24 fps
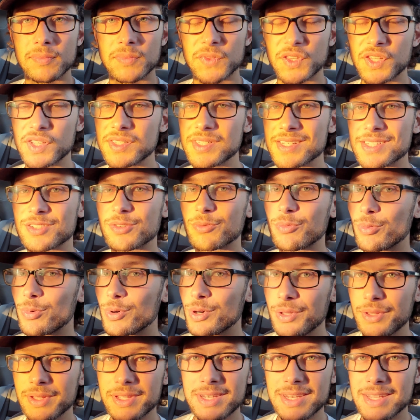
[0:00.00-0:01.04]
Does this
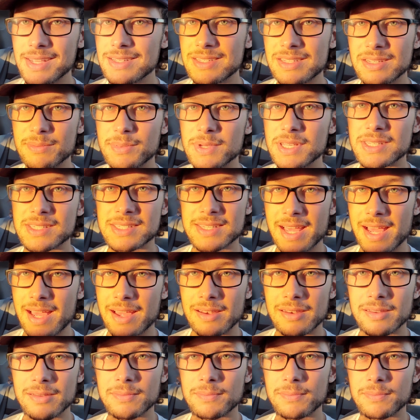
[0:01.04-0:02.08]
really need to be
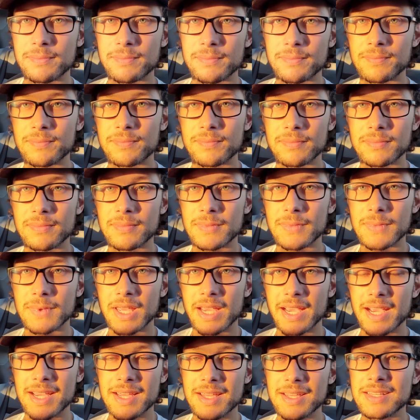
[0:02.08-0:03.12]
said?
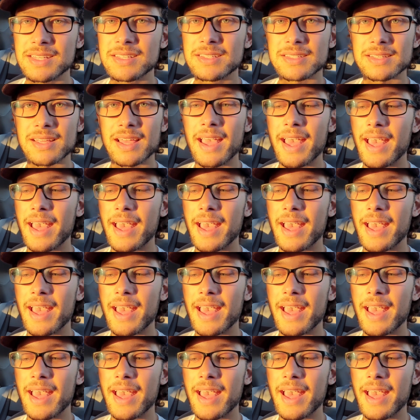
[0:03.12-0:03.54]
Is